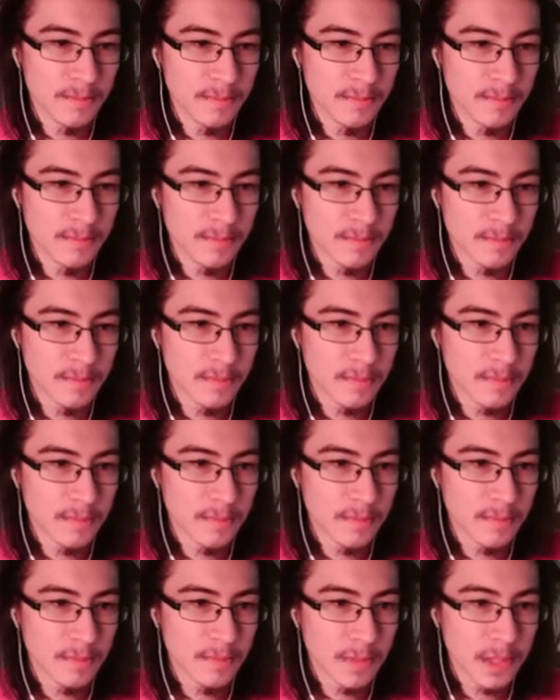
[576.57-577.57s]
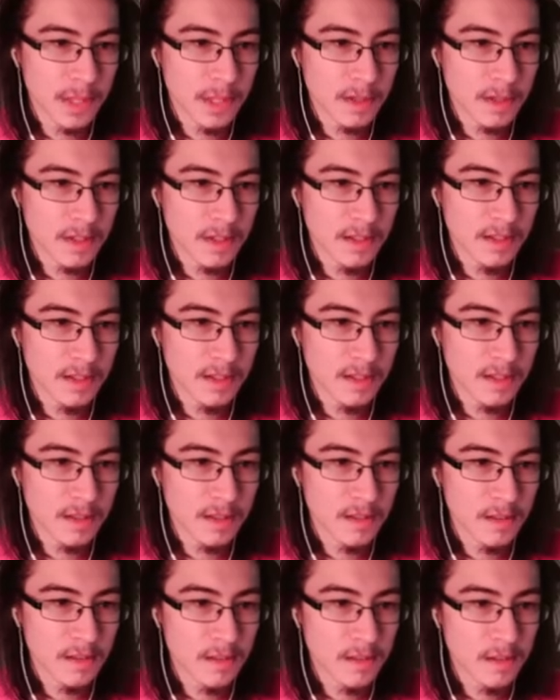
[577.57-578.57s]

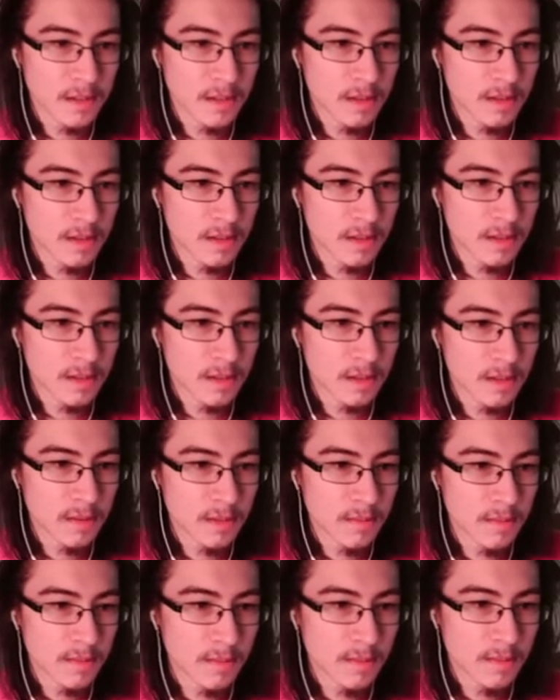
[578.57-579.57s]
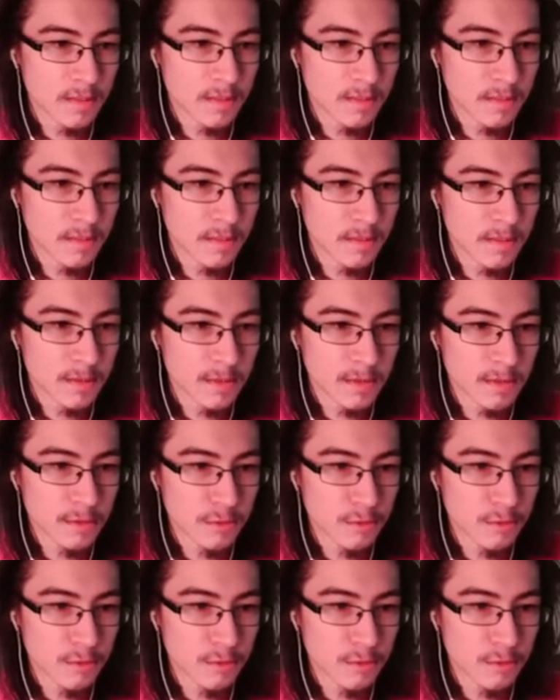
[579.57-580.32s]
(silence)